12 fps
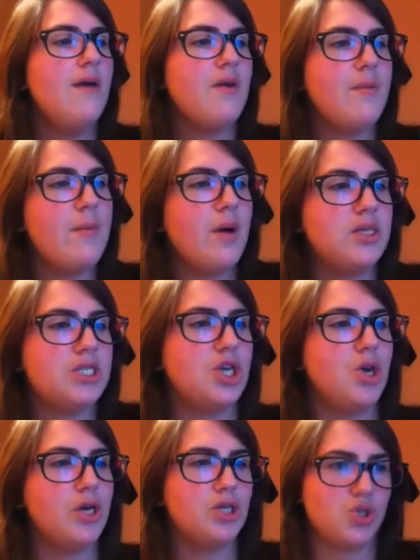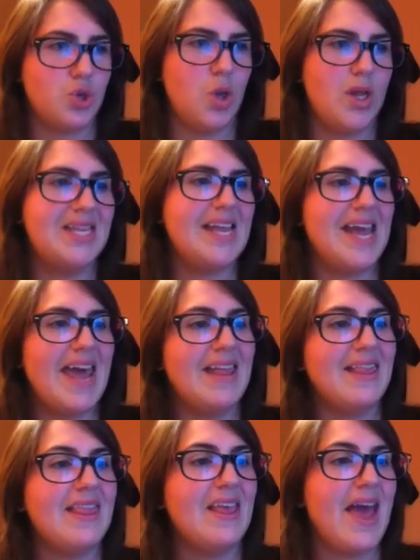from a monster you control,
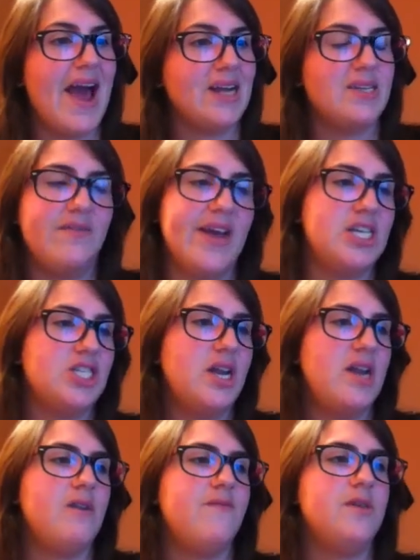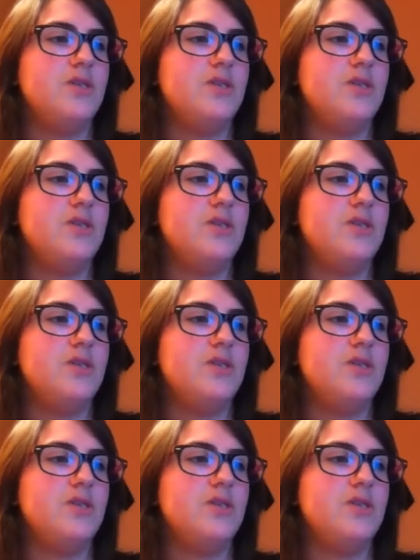negate the activation, and if